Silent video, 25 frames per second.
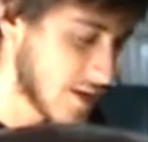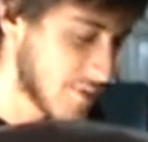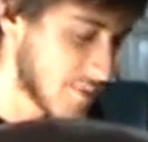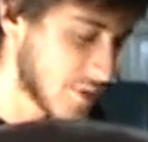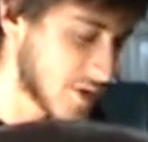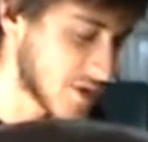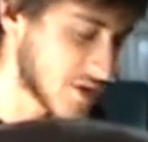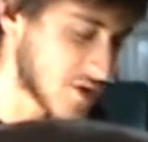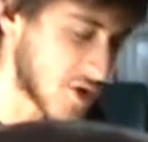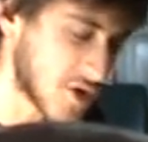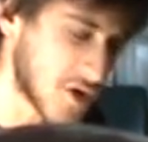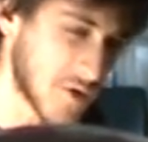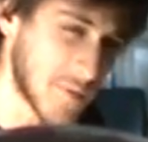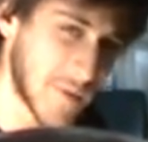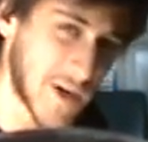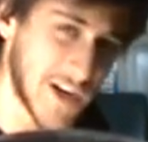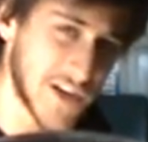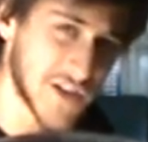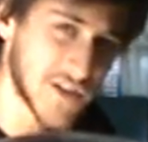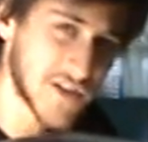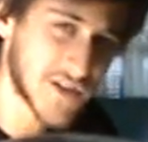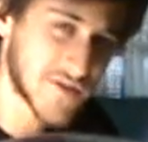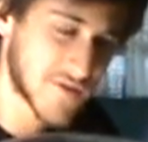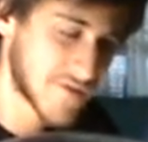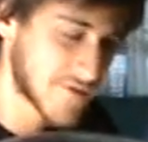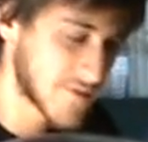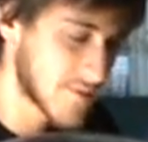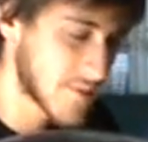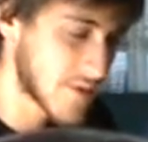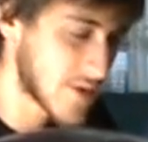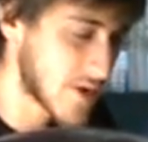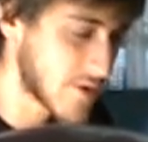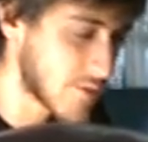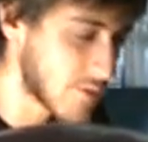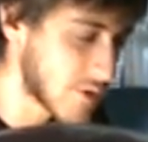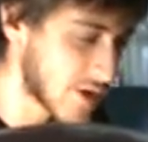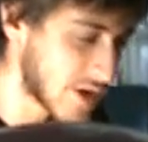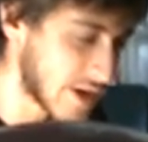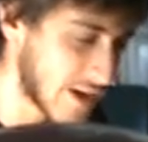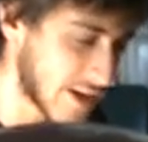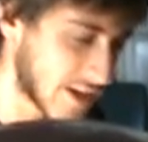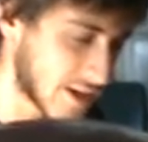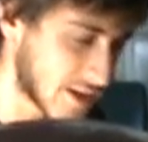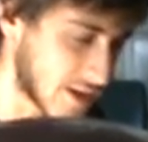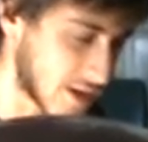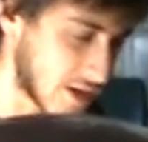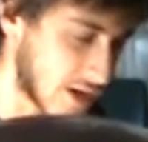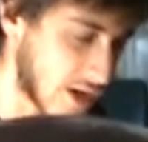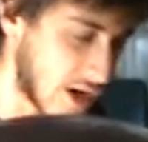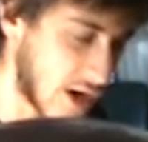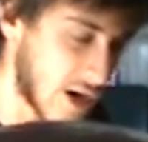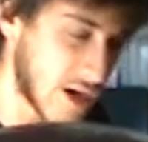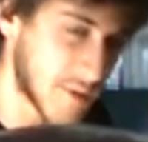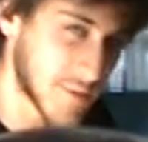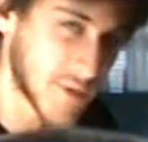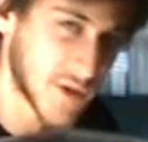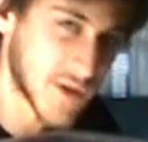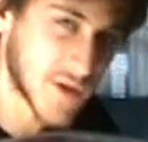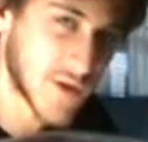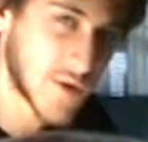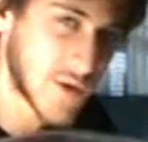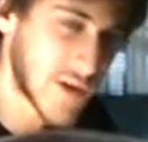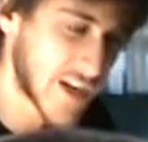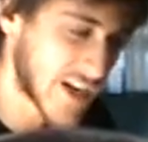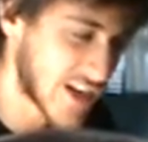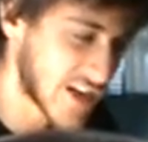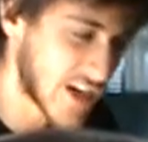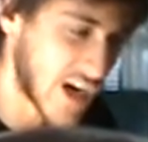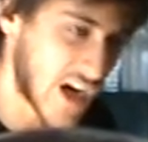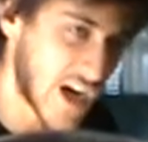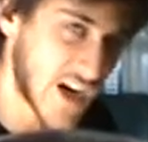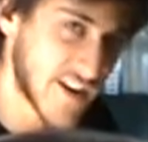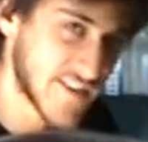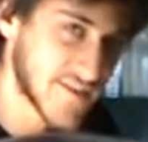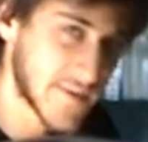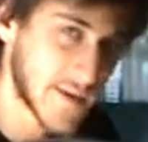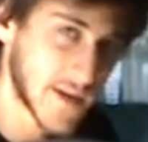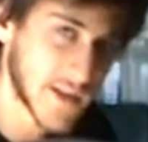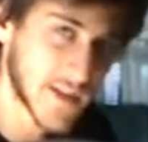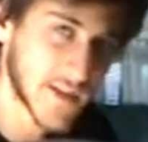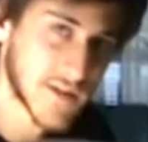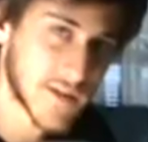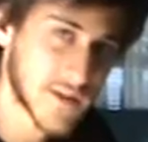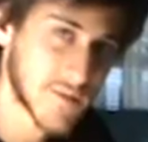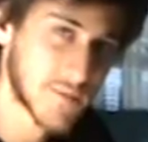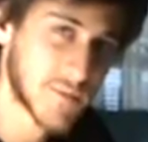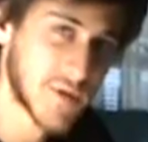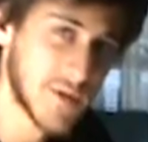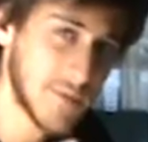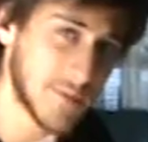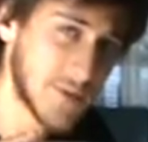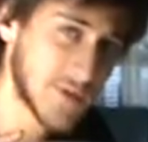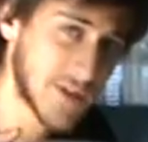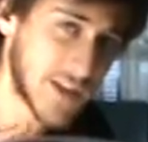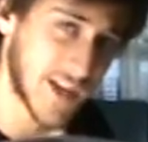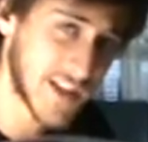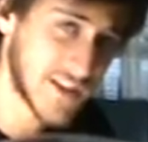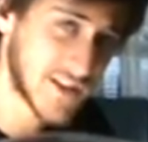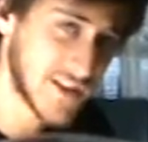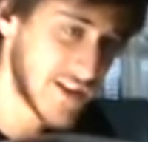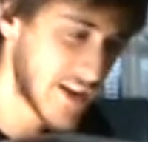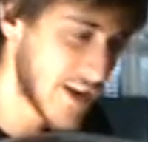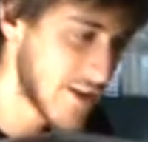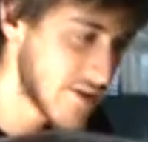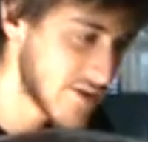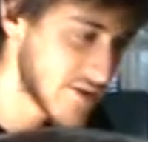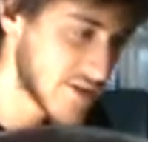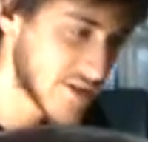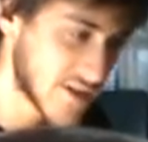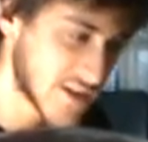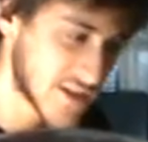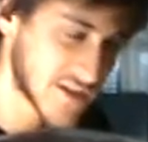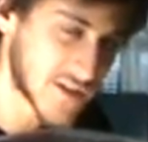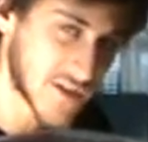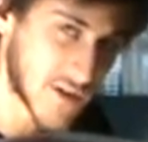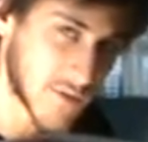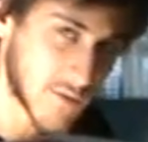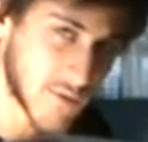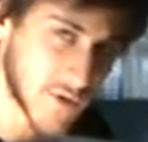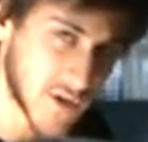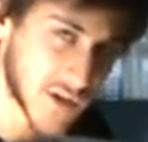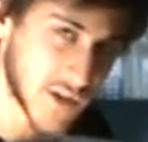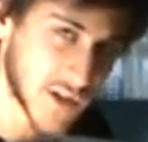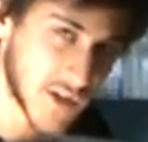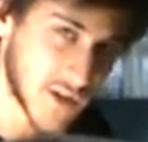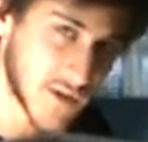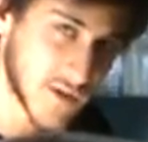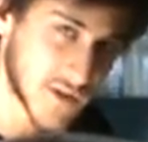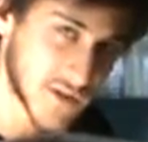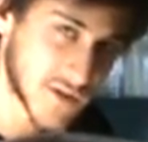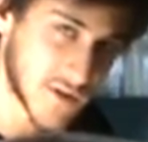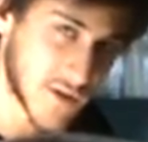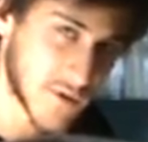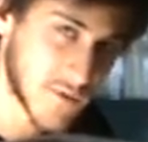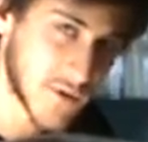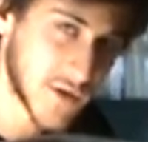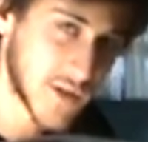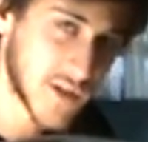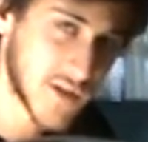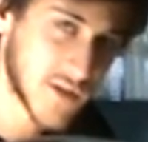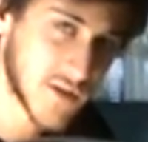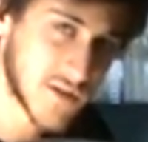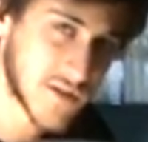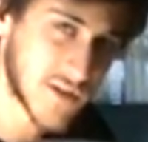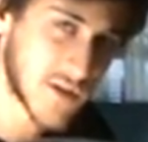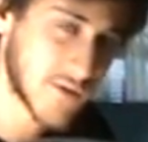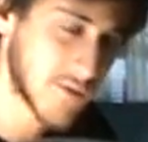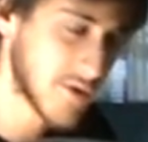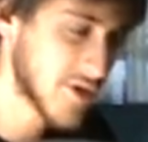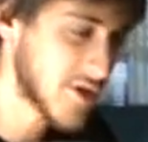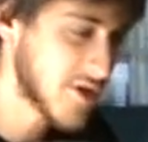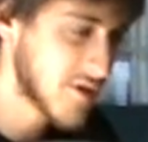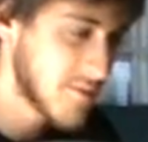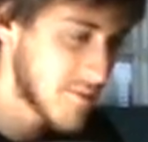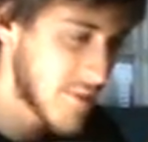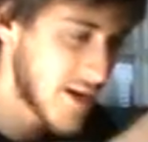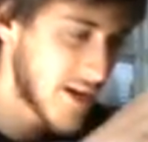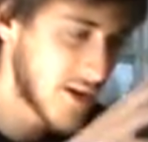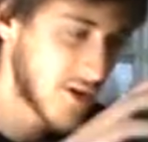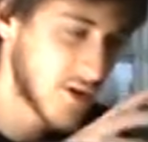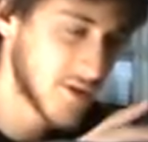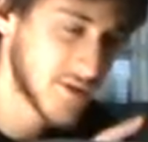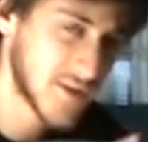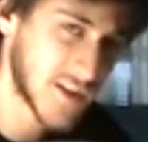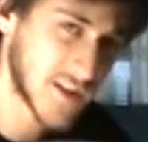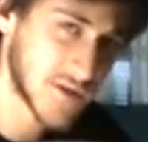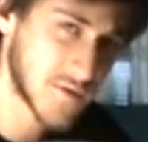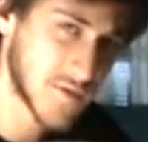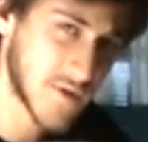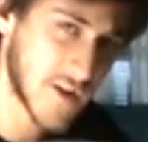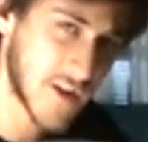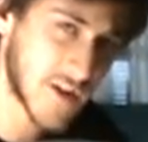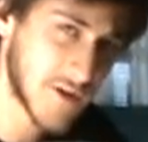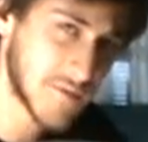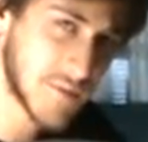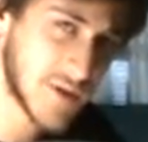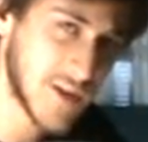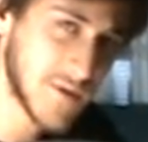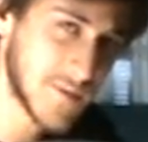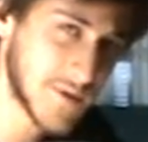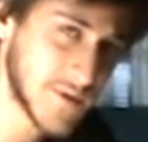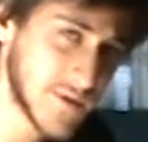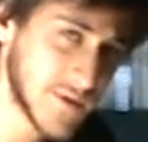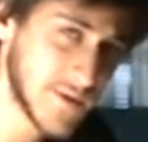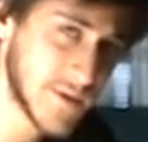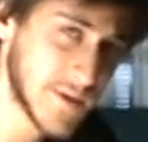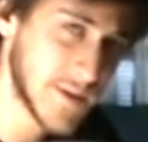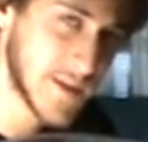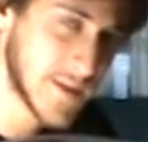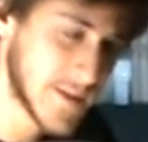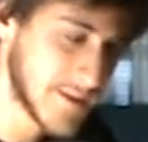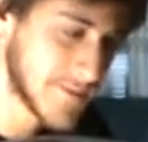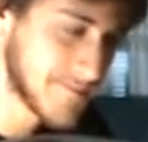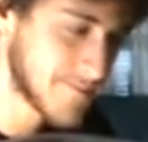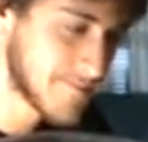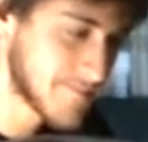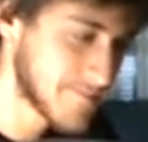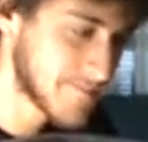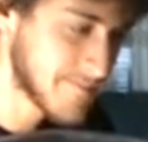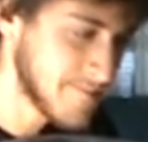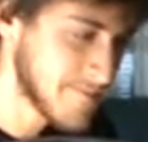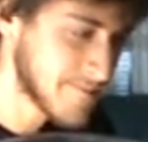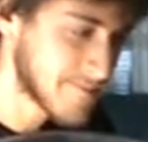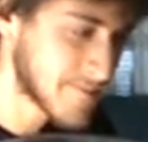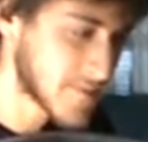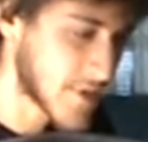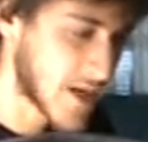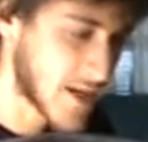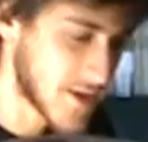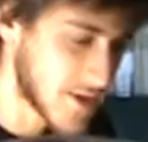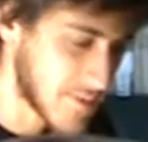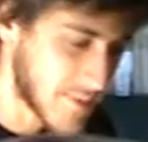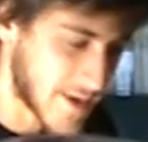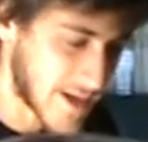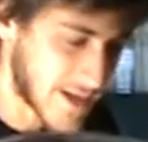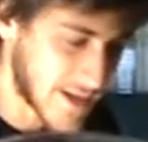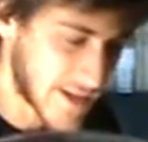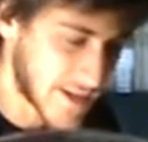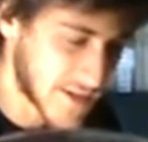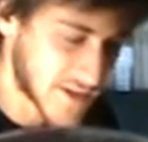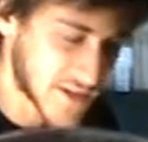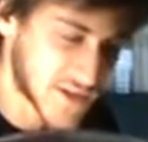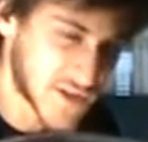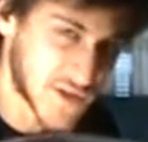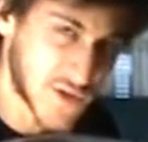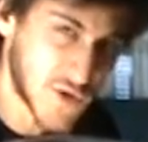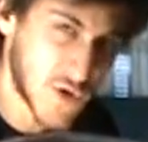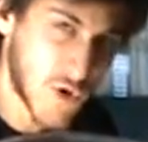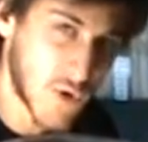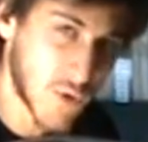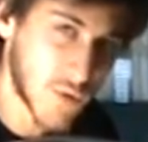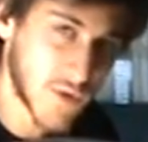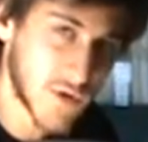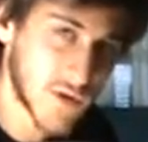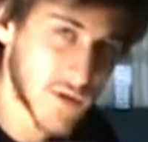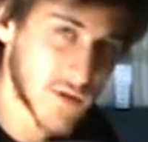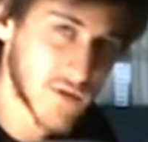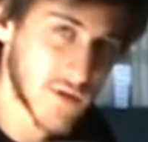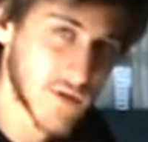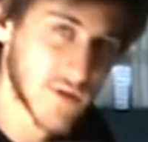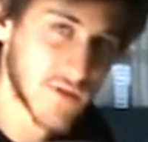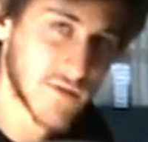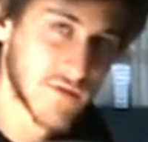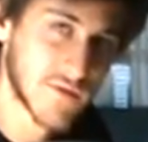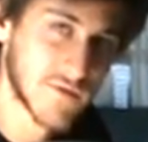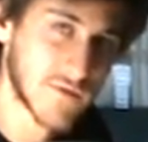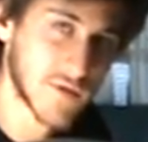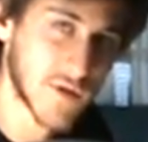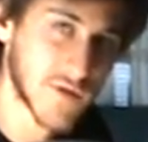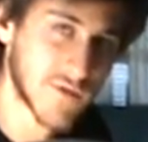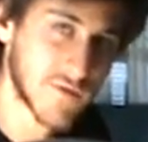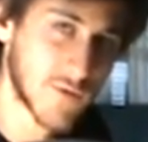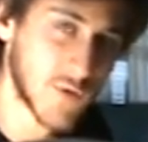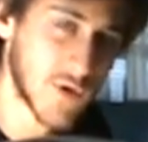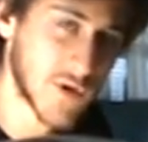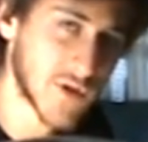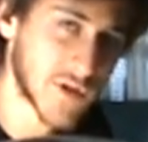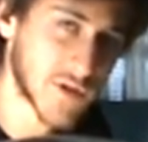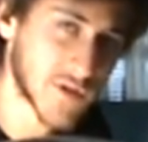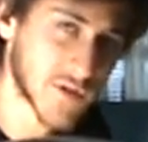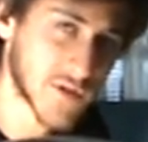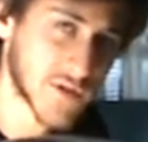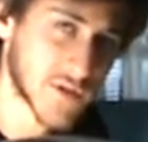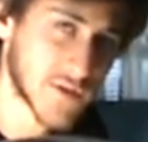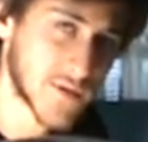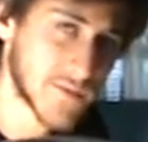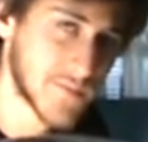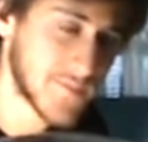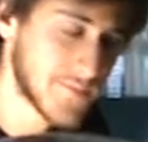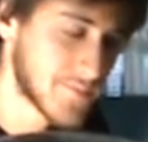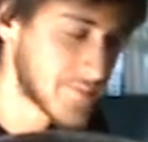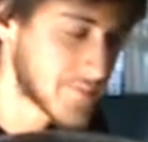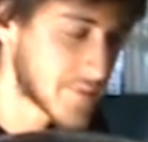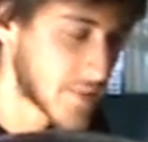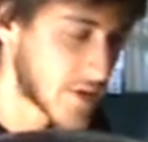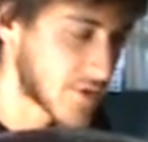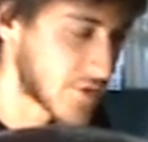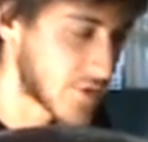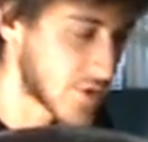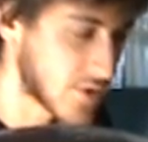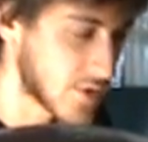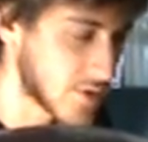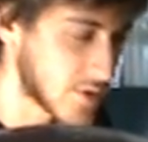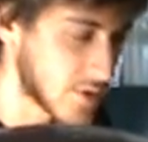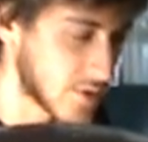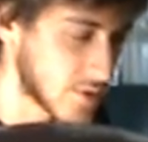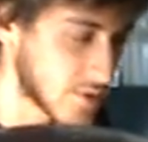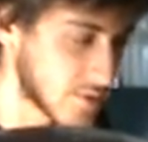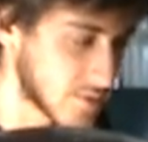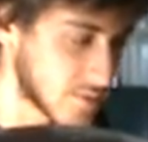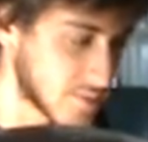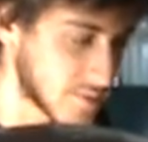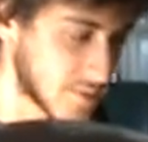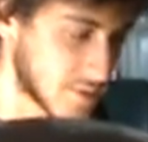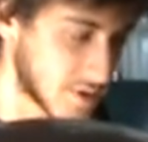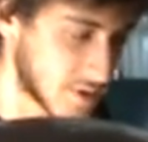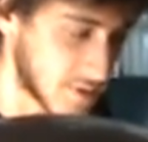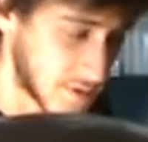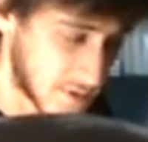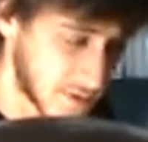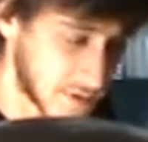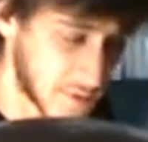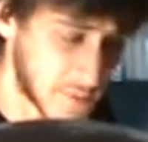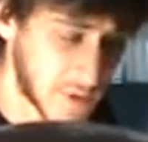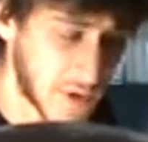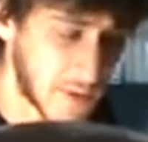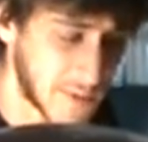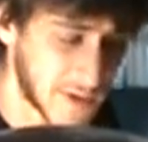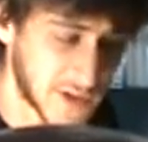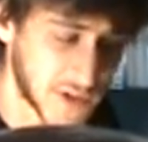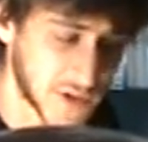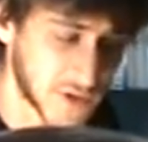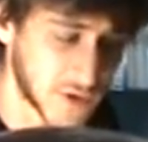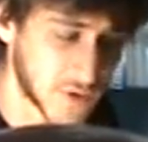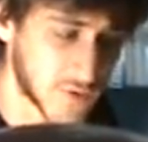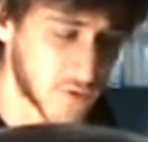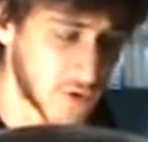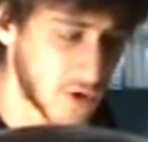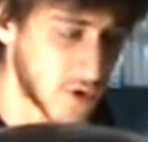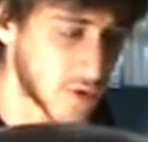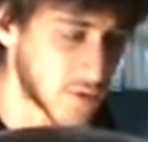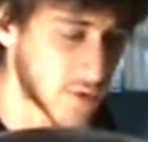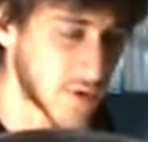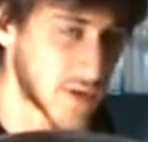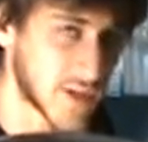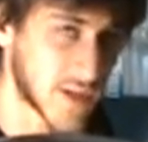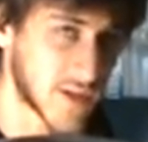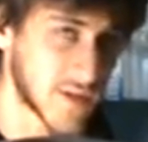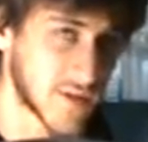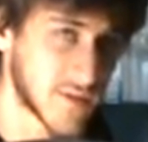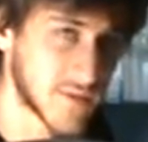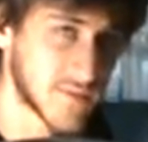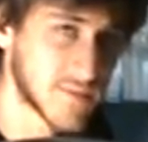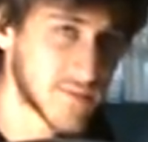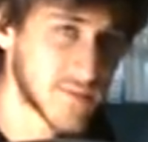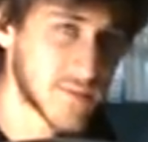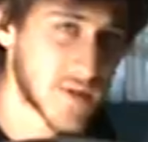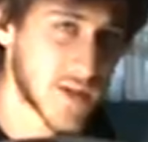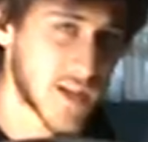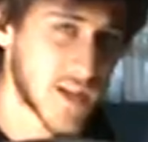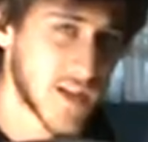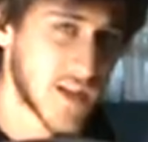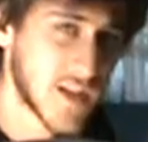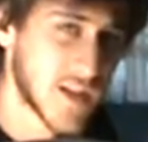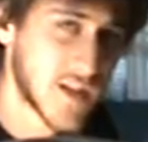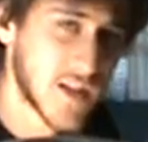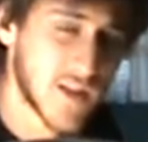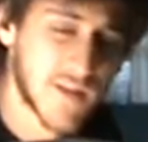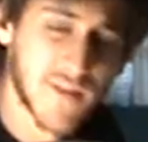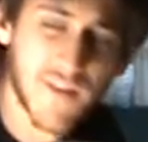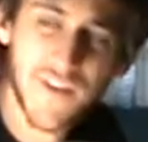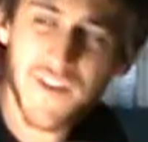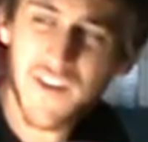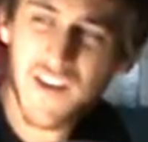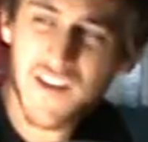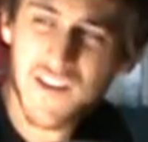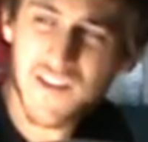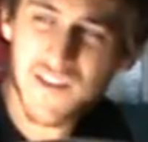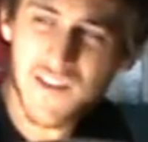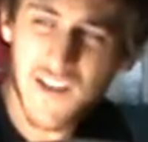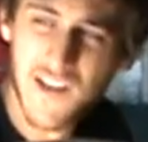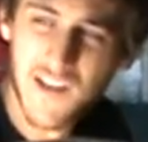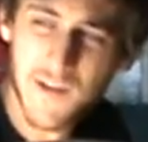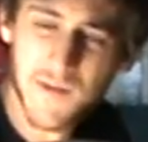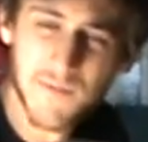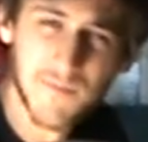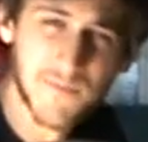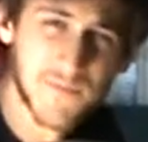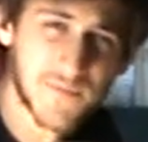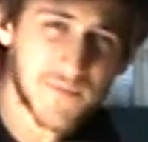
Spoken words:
because occupations work like a hub, you know, like a hive mind. The people get together and they start working and start working and start working, make contacts with other people, and you make like this node of workers. So they're probably going to grow. And the thing is, like,